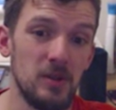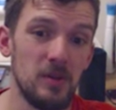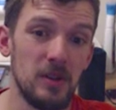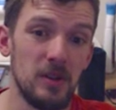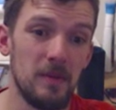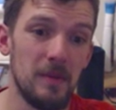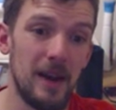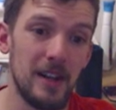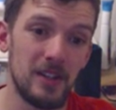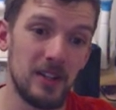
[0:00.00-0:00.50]
would
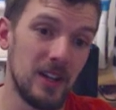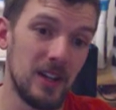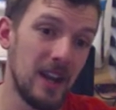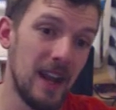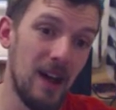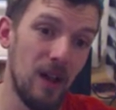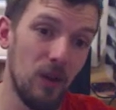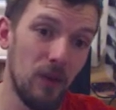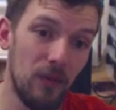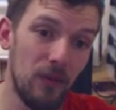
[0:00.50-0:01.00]
imagine, an
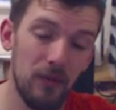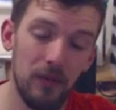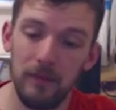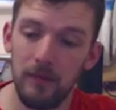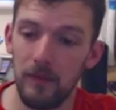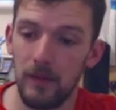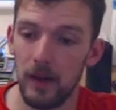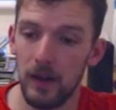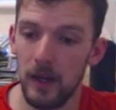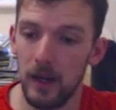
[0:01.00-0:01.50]
elf
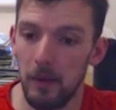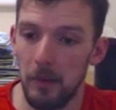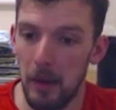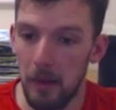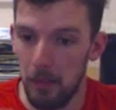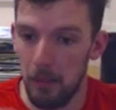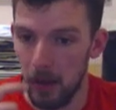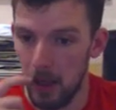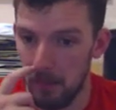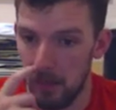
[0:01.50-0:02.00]
in
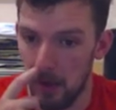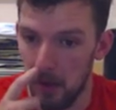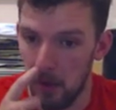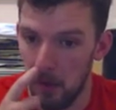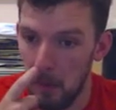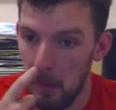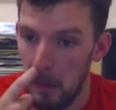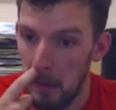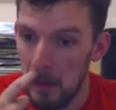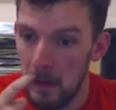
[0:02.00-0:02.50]
Blood
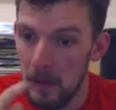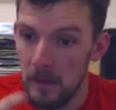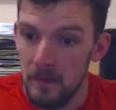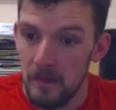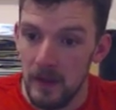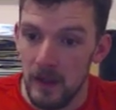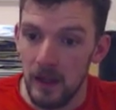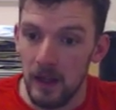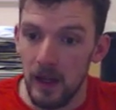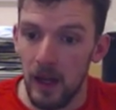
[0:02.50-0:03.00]
Bowl.
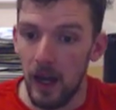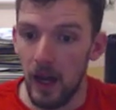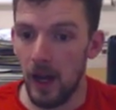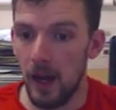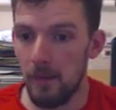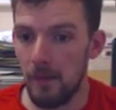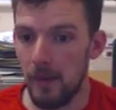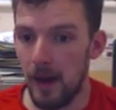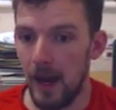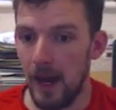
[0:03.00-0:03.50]

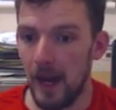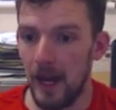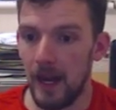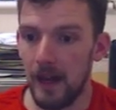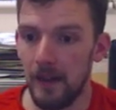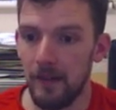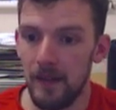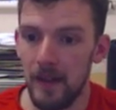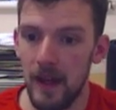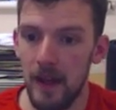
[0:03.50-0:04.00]

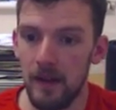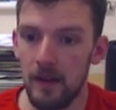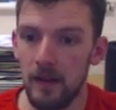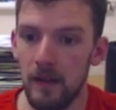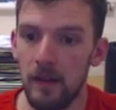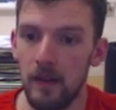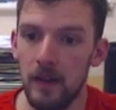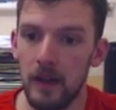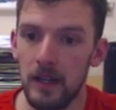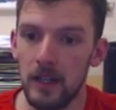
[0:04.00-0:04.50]
And then
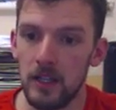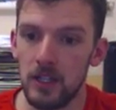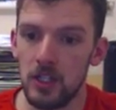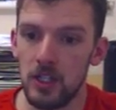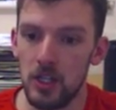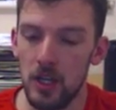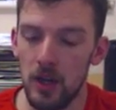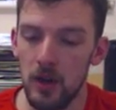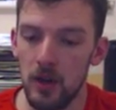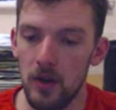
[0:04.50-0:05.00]
they
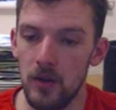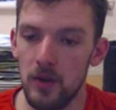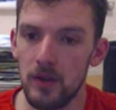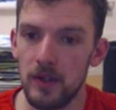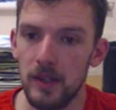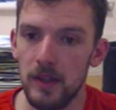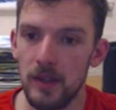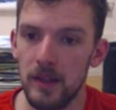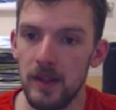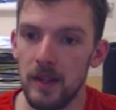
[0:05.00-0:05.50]
showed
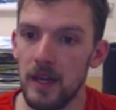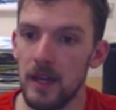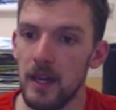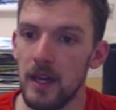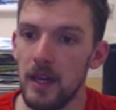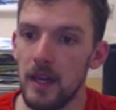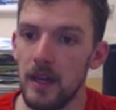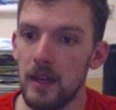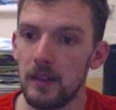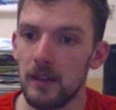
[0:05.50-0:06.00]

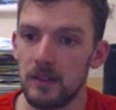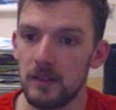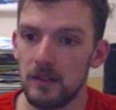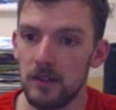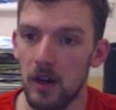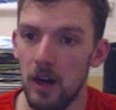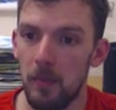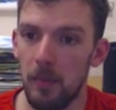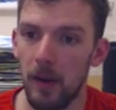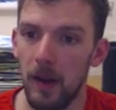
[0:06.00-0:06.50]
the
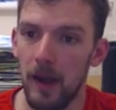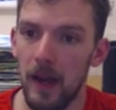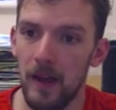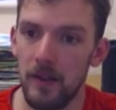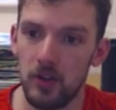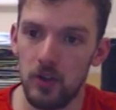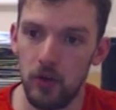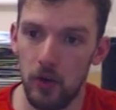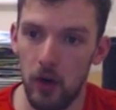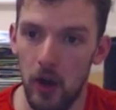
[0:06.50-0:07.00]
star player, the
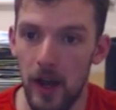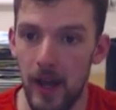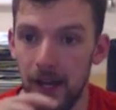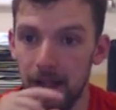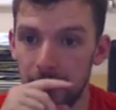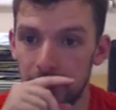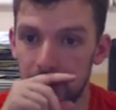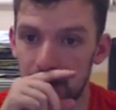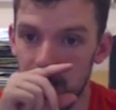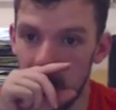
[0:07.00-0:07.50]

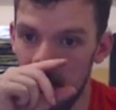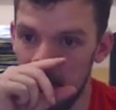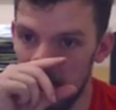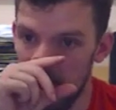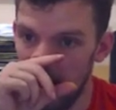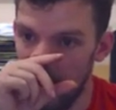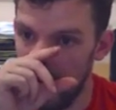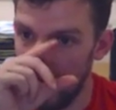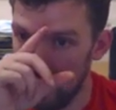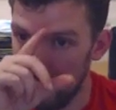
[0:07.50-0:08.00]
Dryad star
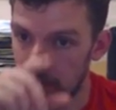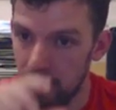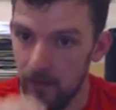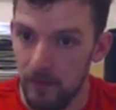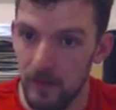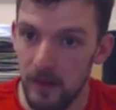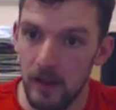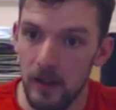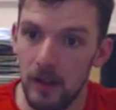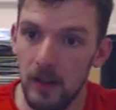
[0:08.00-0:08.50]
player,
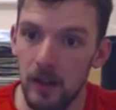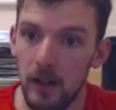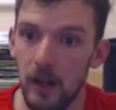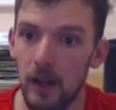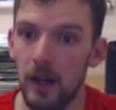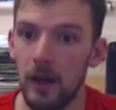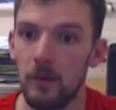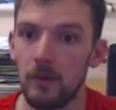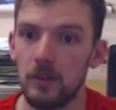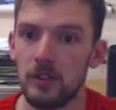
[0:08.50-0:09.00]

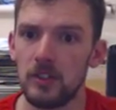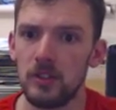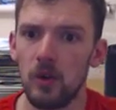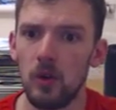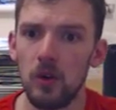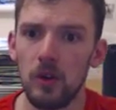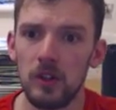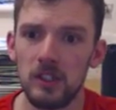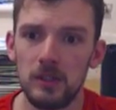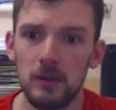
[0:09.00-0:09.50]
which is
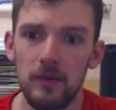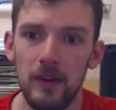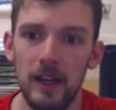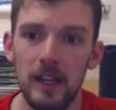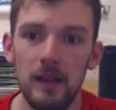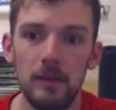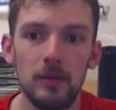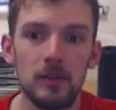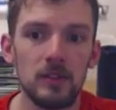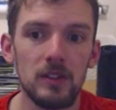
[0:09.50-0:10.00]
also
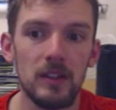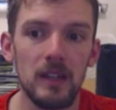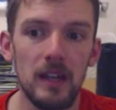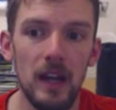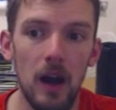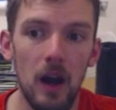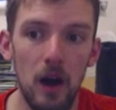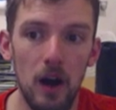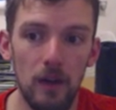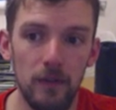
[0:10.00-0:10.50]
available to the
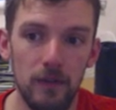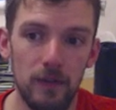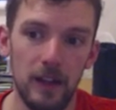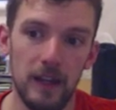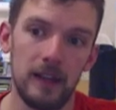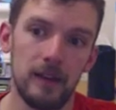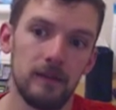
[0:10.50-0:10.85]
Halfling